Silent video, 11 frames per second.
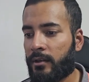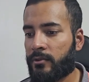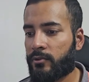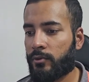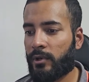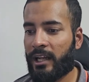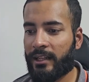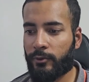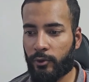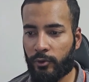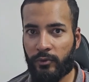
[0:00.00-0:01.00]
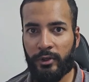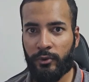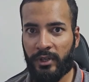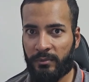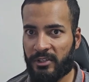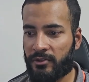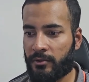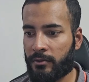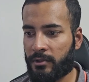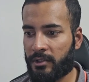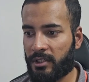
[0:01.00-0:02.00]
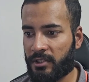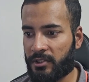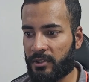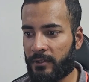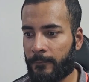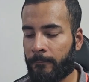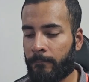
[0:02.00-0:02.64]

So I'll go over to image creation.